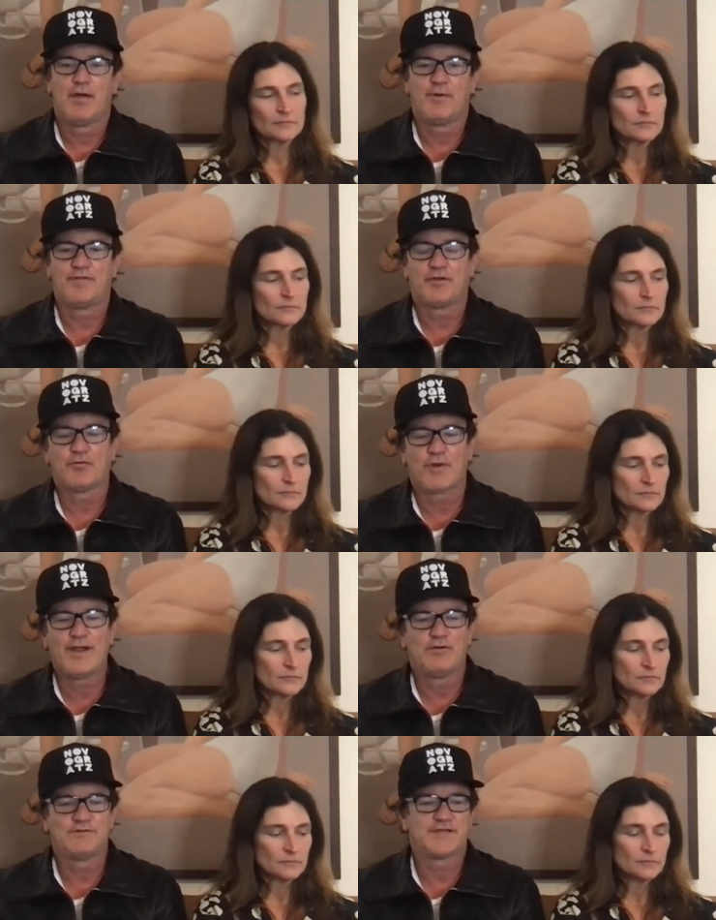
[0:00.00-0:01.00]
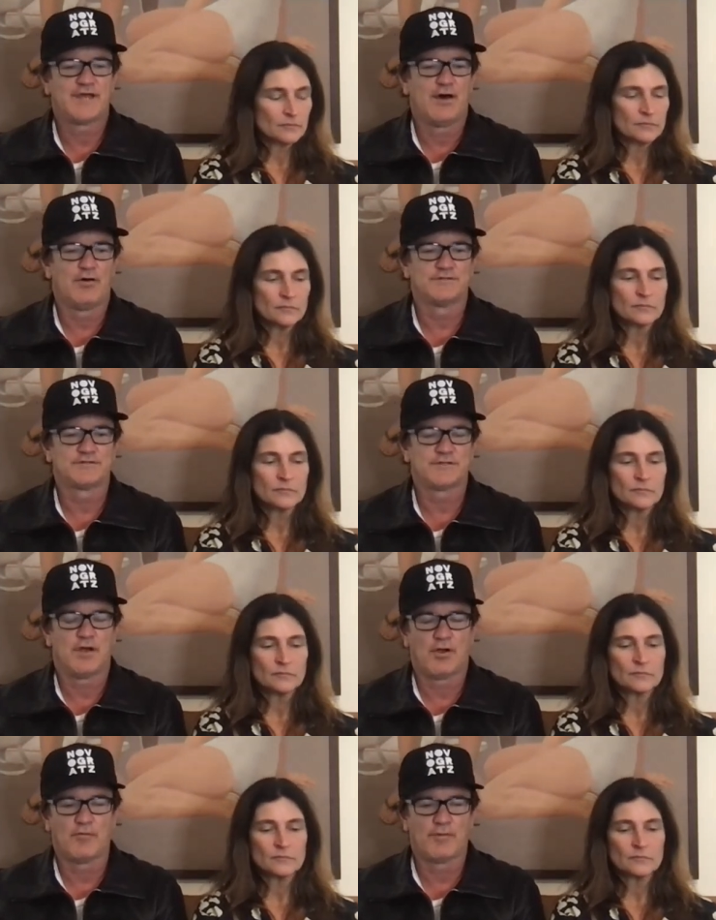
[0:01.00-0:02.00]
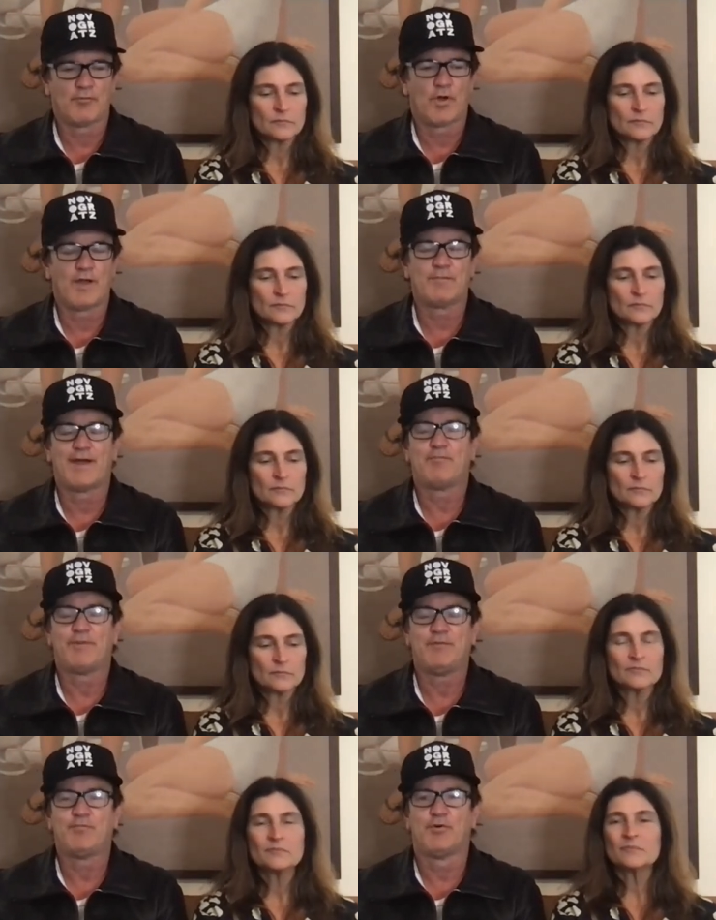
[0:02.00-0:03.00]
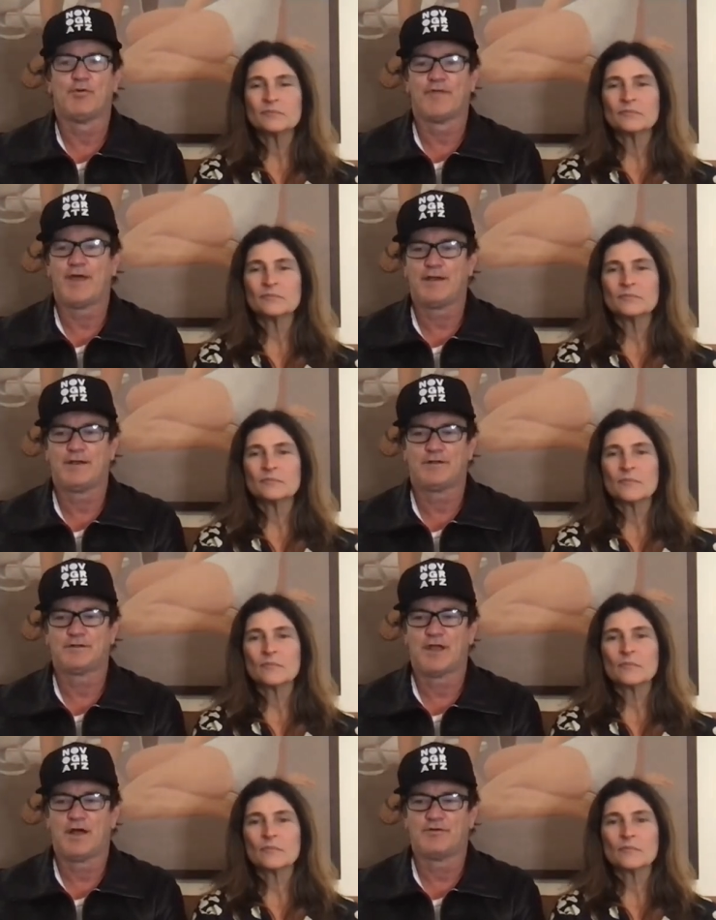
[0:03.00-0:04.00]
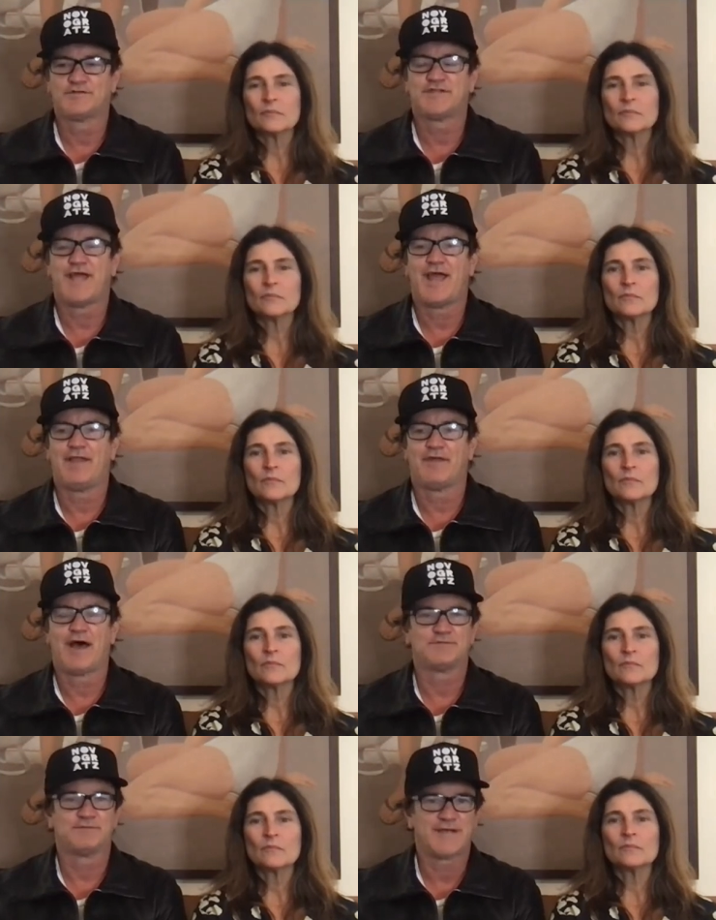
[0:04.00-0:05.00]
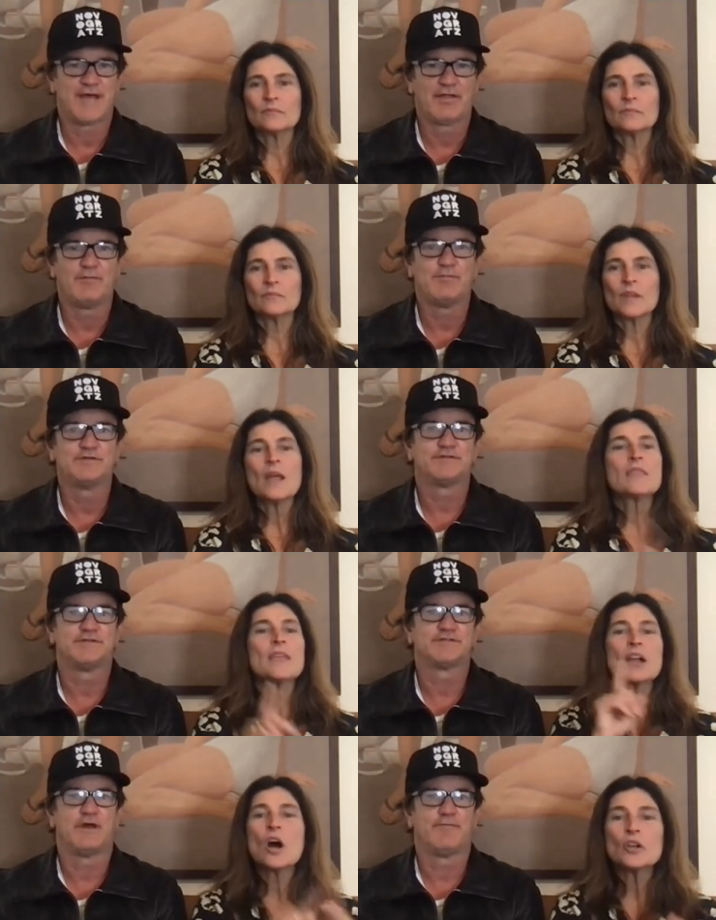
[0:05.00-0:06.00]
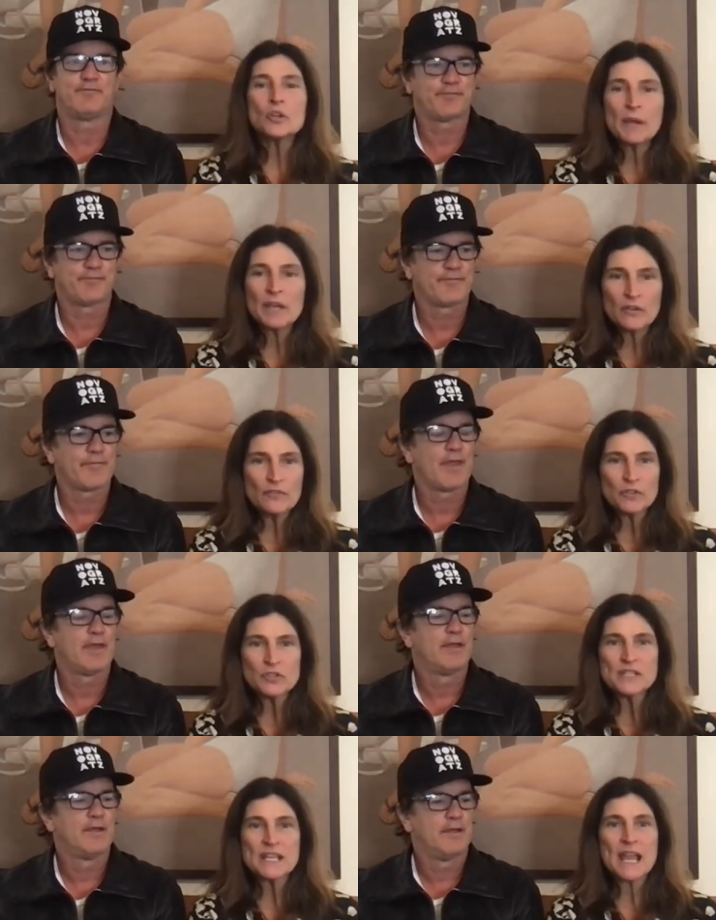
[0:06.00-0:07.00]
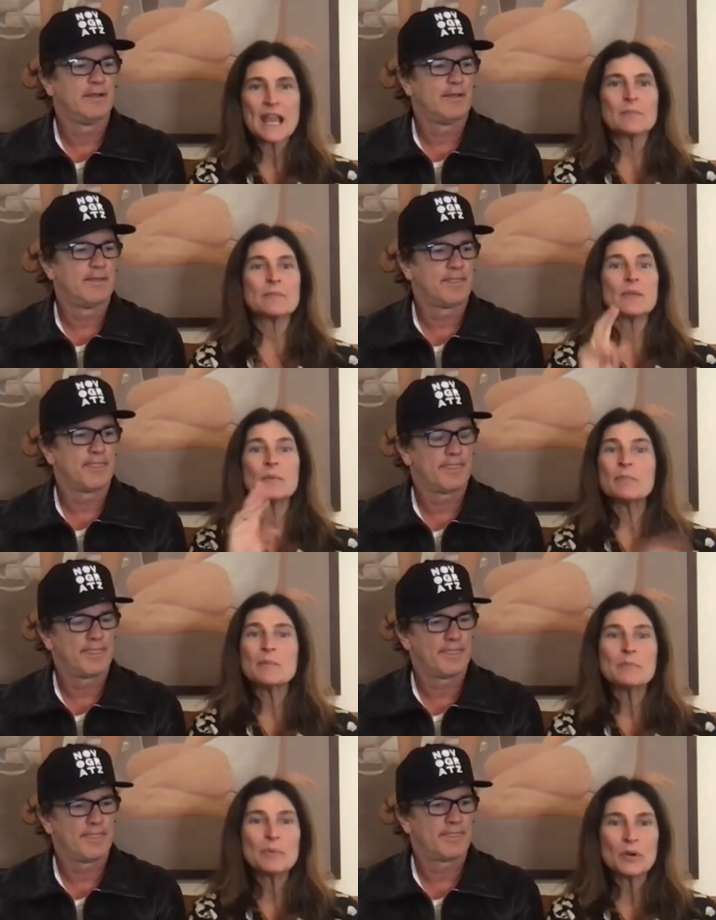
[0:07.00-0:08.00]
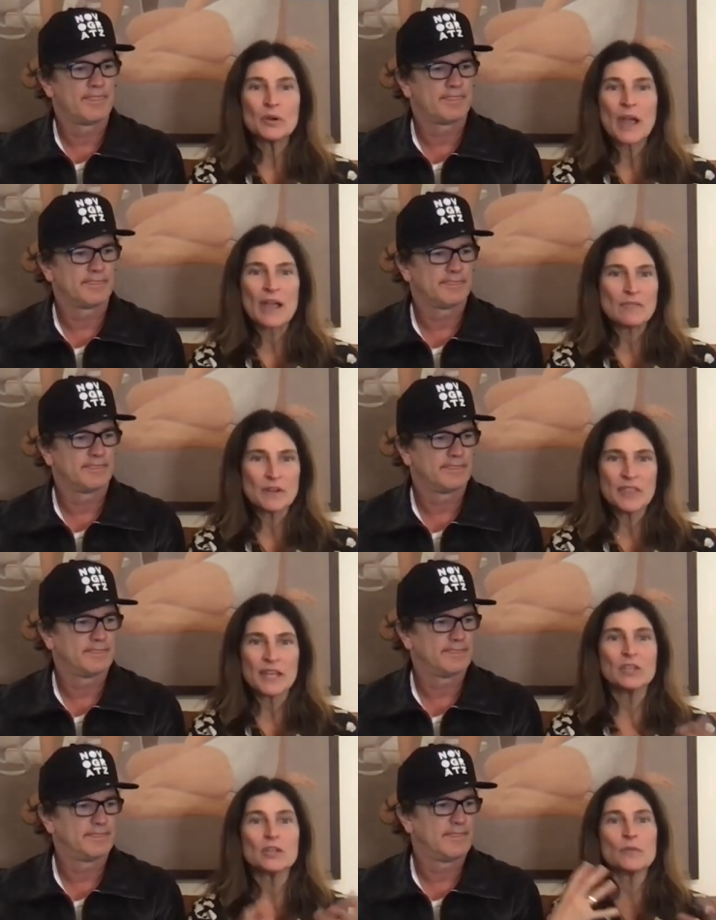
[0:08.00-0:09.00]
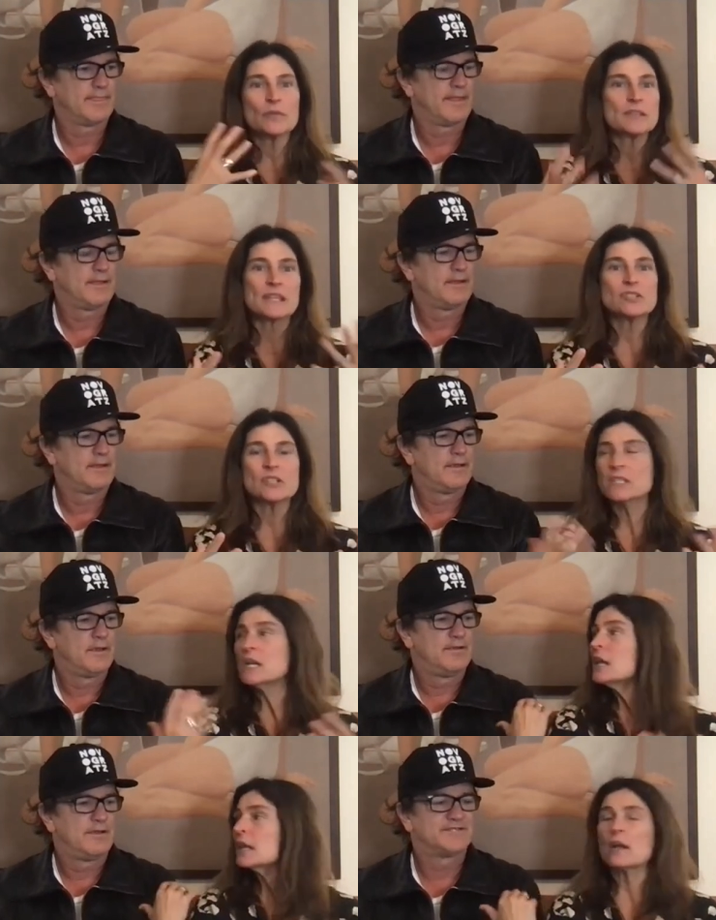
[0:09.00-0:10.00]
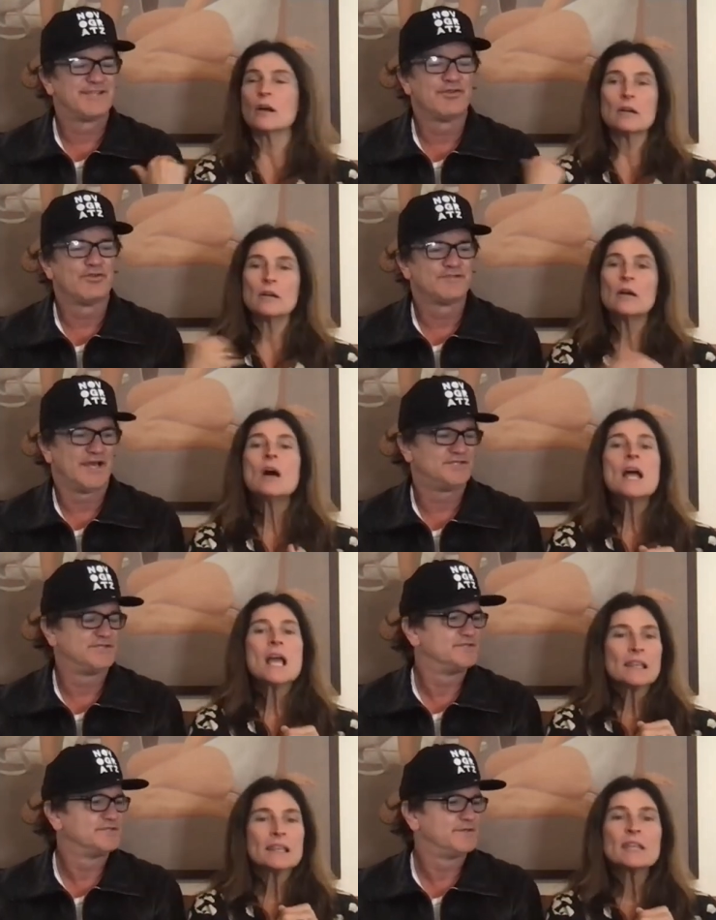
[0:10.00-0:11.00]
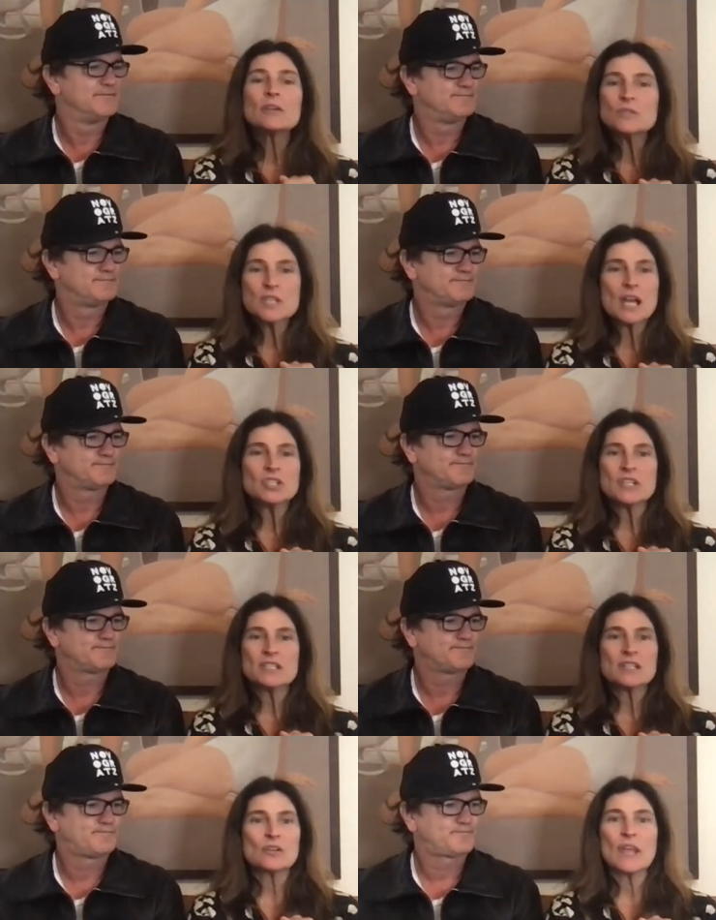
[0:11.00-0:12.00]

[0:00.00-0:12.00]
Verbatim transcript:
Speaker 1: But the great hotels are run by people that understand the hospitality business. They call
Speaker 2: you by your first name. They remember everything. You know, they just
Speaker 1: like it's the little touches, little
Speaker 2: touches that are